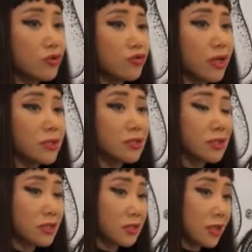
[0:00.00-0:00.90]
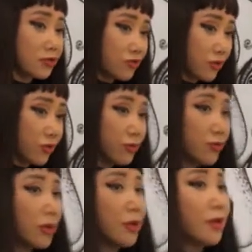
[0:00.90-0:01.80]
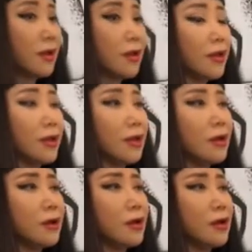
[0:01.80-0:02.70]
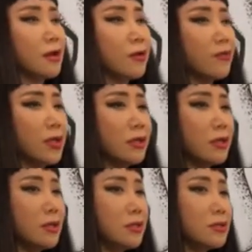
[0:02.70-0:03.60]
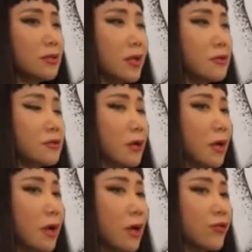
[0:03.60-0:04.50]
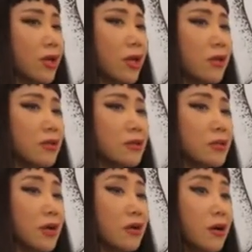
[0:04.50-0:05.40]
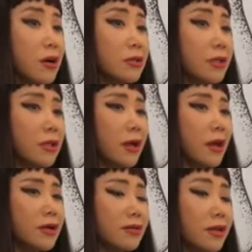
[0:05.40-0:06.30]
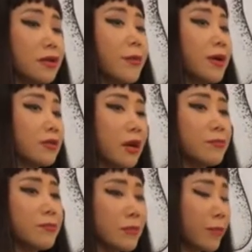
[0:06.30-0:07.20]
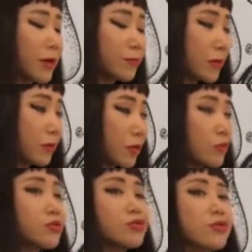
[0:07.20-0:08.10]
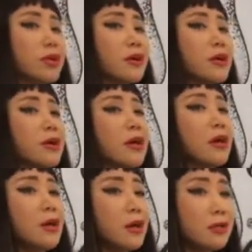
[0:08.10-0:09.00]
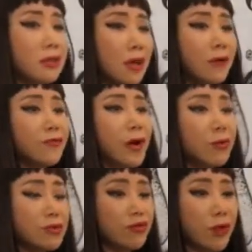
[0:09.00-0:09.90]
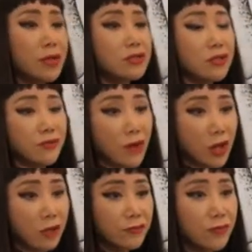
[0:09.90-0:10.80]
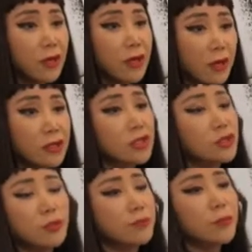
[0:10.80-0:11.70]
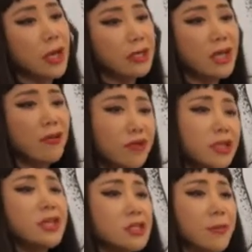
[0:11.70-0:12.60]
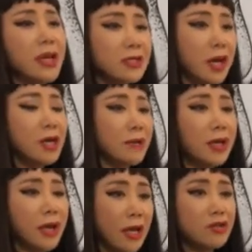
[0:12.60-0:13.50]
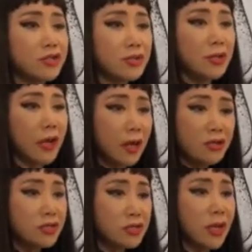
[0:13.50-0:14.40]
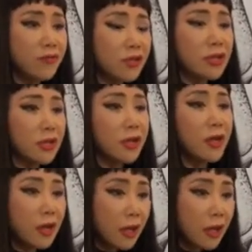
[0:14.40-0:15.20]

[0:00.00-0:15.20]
in 2006. in you know. And uh, when he, he says, uh, I want to carry this kind of art and that kind of think about that, about it. but I also did a, uh, enough. I was ready to evolve. It just, it's everything is about timing and energy. Energy is everything